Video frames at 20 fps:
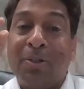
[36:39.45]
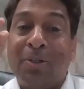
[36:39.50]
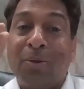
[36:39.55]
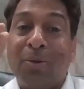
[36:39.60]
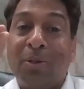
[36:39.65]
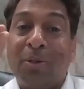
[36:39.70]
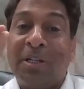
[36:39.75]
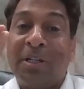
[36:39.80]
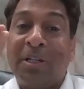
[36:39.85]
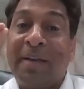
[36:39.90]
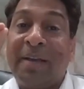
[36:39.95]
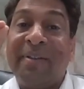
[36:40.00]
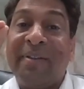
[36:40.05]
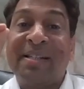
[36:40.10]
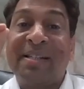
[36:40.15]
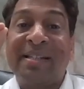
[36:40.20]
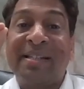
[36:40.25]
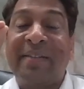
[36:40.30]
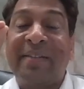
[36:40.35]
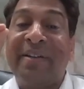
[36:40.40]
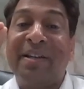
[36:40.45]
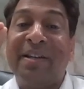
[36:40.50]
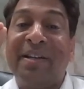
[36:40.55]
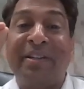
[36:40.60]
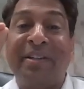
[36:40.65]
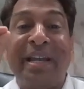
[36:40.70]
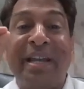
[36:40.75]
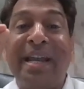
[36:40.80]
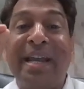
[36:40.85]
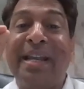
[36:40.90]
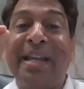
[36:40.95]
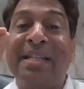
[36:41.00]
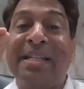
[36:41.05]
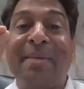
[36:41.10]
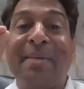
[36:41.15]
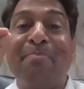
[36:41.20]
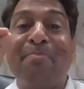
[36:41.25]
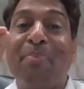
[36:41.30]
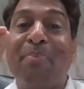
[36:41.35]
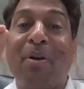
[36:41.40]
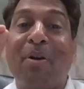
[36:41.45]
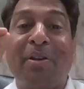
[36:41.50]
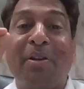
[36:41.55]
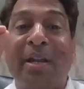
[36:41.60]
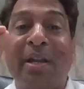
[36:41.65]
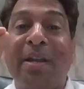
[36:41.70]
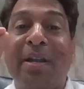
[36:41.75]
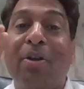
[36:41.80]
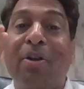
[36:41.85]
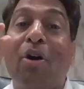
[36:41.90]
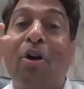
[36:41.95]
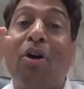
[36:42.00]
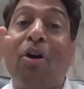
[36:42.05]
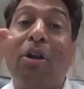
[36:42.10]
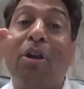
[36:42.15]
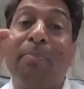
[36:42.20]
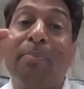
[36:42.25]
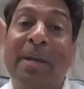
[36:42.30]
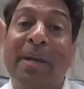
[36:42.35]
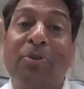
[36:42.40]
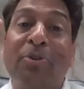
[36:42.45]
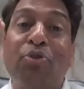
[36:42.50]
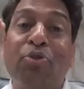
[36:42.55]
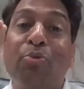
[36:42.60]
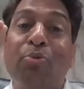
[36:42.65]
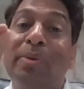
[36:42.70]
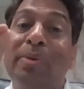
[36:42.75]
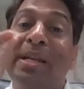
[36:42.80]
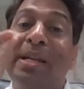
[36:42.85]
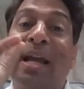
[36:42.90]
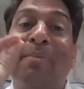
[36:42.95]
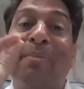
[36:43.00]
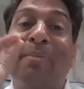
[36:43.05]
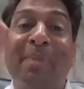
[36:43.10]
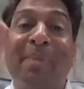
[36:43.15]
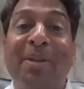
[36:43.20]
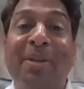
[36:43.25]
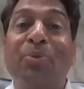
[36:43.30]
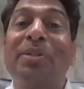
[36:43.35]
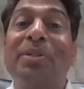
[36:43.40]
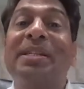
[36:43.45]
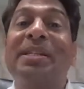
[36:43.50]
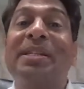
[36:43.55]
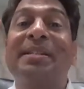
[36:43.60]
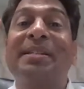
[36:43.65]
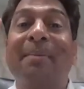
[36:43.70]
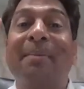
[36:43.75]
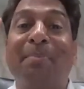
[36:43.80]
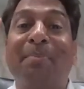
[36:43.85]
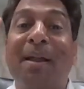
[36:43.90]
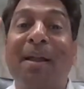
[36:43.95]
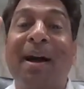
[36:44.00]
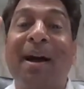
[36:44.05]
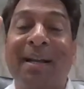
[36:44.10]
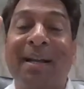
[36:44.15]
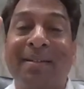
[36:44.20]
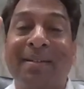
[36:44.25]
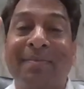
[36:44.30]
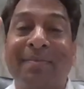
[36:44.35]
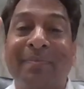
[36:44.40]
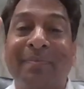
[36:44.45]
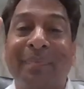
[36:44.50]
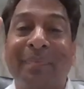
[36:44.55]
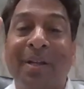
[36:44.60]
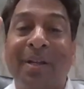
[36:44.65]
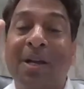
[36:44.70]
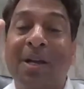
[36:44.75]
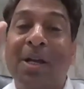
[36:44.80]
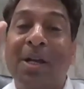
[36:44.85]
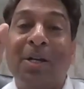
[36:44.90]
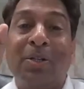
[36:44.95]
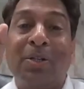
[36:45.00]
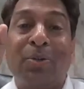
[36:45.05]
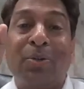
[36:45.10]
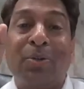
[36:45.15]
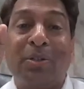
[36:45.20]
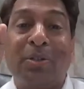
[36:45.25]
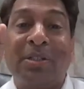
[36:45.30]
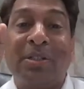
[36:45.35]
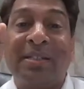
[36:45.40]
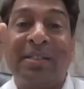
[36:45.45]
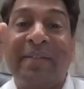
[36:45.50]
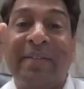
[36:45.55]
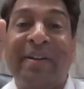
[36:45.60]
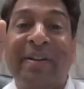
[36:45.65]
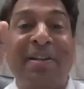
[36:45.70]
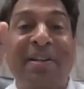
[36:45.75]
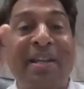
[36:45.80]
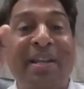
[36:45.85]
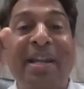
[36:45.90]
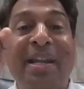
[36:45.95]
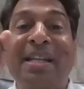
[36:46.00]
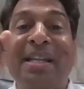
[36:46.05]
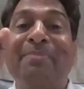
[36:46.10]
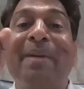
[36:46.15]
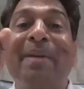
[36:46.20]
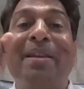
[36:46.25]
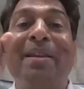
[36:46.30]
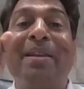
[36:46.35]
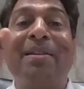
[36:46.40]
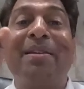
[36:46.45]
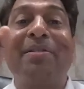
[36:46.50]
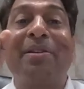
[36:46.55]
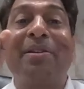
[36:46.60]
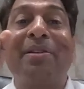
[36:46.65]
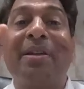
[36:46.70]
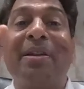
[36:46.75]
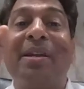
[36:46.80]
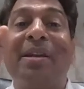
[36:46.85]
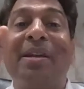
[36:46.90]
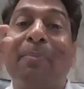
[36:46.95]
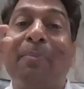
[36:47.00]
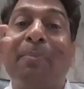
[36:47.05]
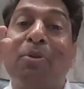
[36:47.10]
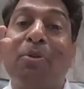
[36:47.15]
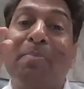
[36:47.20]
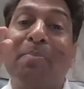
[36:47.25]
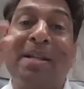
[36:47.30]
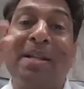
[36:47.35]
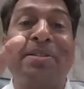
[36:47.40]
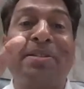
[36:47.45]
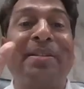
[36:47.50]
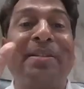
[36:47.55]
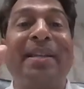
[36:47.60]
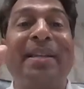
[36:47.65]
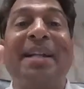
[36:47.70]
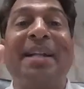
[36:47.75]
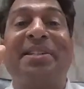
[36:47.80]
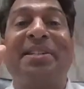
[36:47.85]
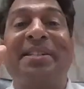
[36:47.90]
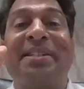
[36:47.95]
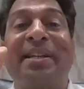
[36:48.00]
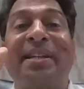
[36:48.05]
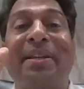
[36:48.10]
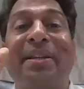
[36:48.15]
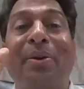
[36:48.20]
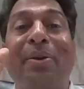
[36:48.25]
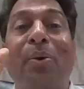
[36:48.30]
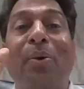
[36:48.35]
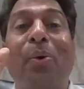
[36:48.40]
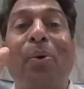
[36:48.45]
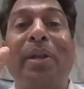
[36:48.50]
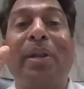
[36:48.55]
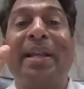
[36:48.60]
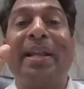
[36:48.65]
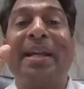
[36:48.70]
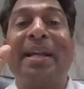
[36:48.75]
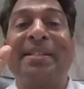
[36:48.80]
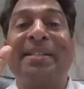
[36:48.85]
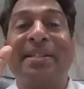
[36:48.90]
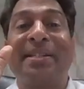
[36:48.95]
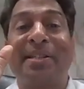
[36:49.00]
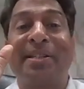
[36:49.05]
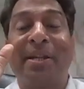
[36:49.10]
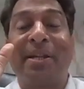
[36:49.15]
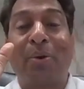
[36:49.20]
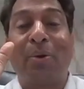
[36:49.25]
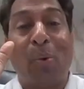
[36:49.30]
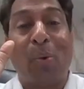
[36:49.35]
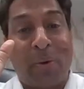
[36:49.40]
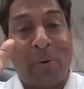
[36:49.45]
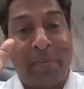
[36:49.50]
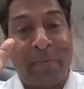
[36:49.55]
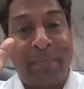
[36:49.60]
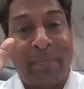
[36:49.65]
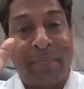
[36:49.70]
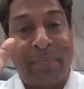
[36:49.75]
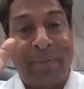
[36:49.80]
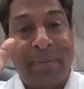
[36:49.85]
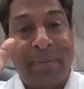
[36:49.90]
So table 17 is important, all B2B and B2C supply. So 17 is mandatory. You have to mention HSN code and SSC code.